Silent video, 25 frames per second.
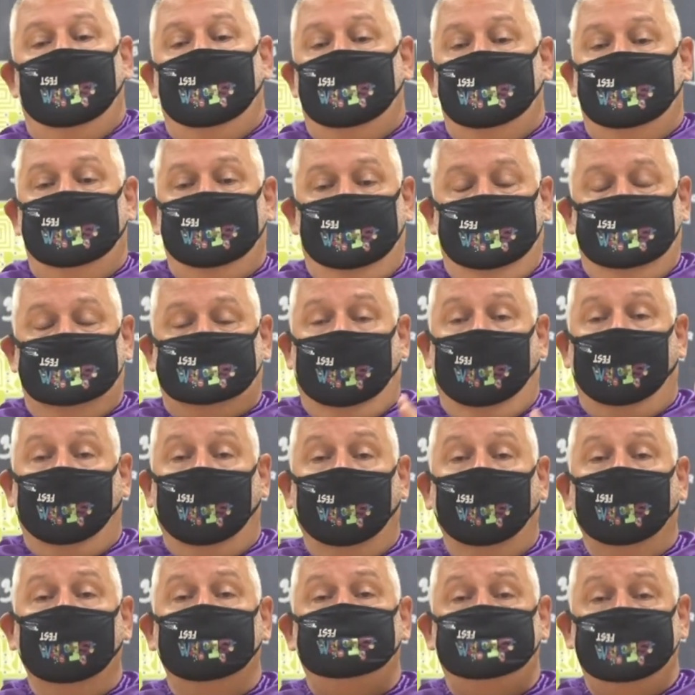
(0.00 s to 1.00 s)
There is a
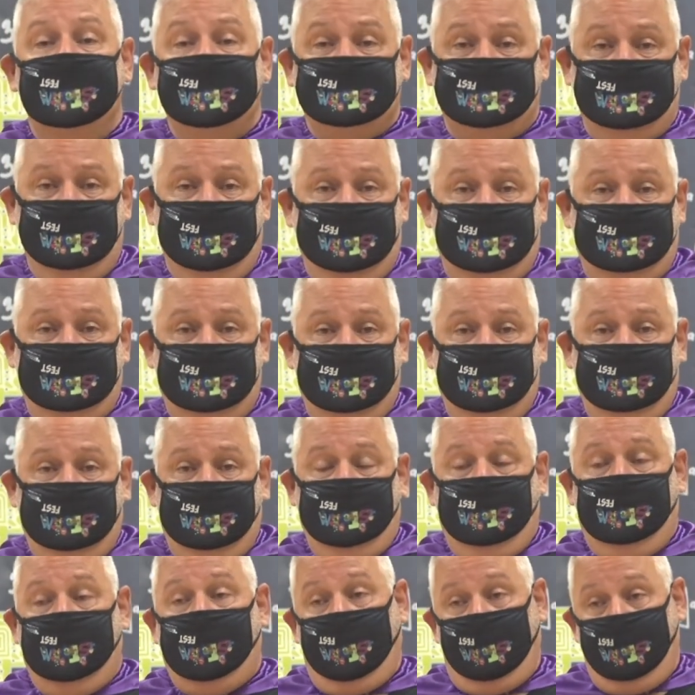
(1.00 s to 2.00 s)
whole business
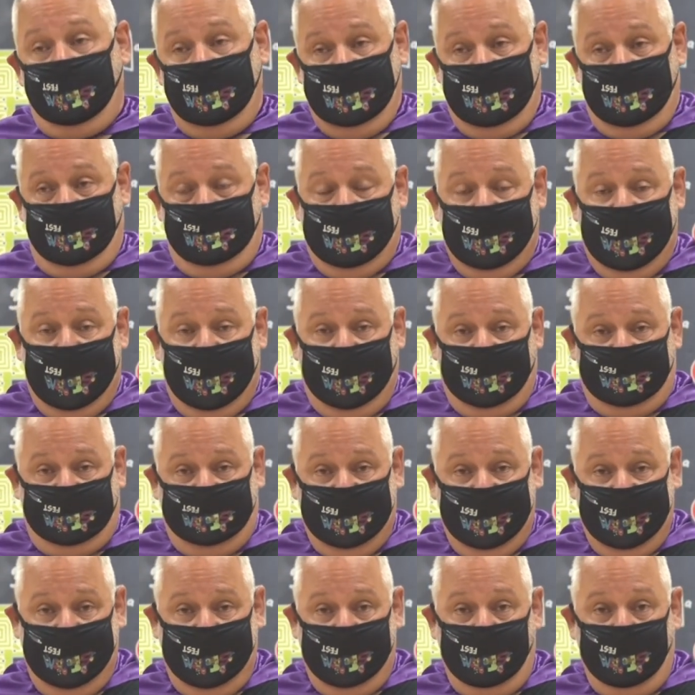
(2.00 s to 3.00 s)
career path
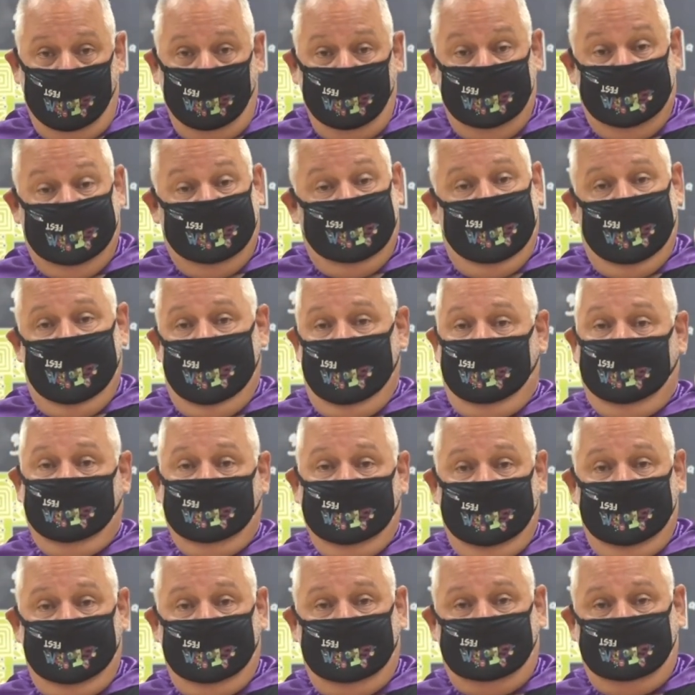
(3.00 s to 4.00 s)
now in
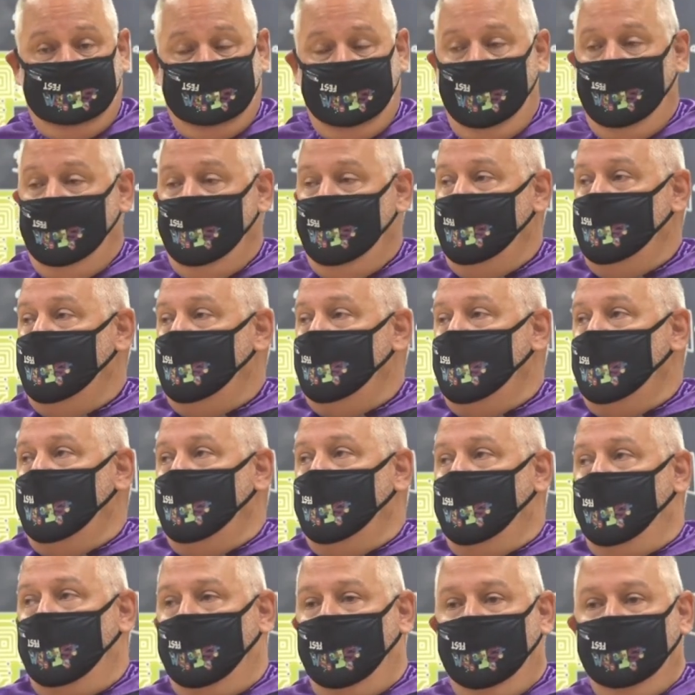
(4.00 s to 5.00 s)
analytics
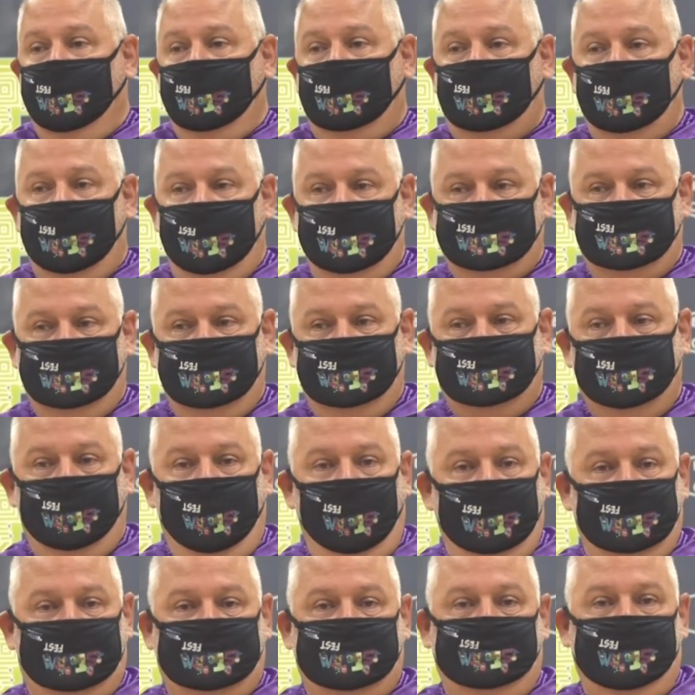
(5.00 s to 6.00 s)
all across the
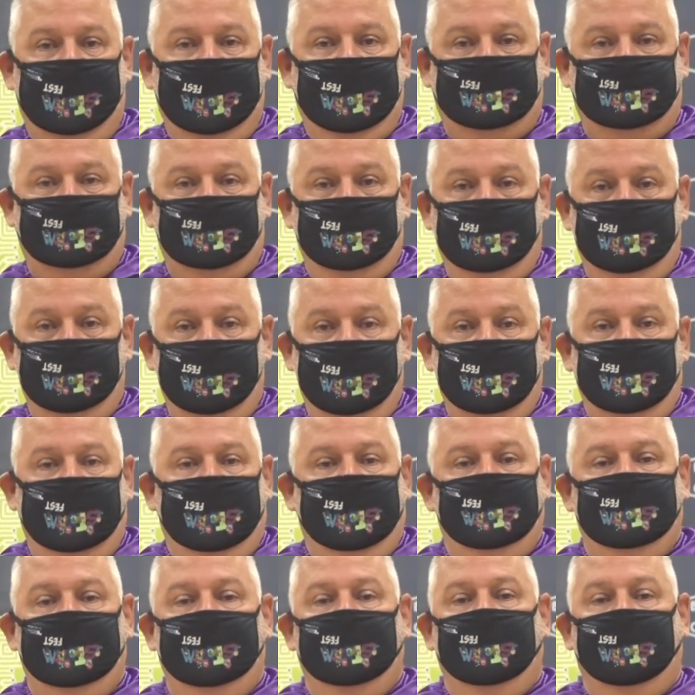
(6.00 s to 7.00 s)
sports spectrum,
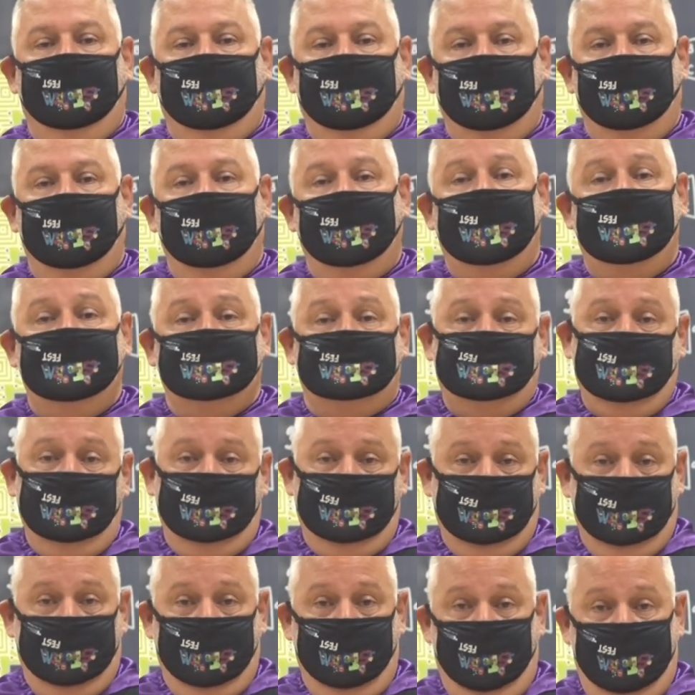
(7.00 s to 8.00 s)
and it all has to
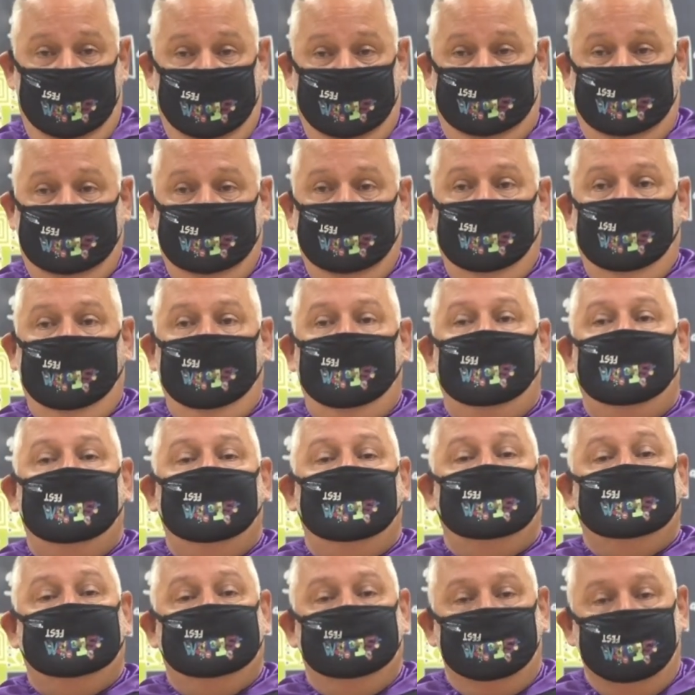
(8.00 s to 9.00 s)
do with
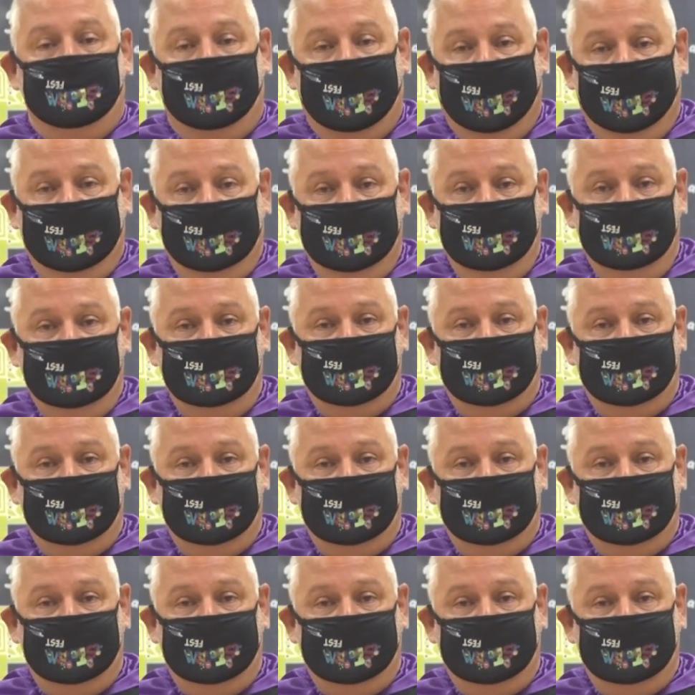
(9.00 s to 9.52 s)
mining